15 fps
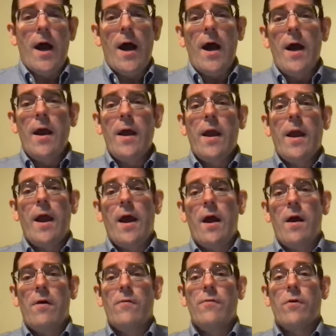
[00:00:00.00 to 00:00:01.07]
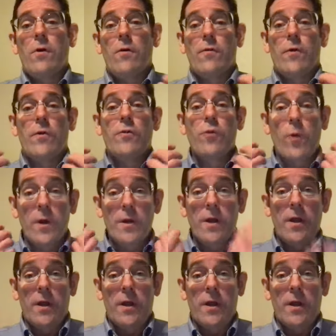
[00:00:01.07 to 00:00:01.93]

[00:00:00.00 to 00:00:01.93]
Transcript: I have over 20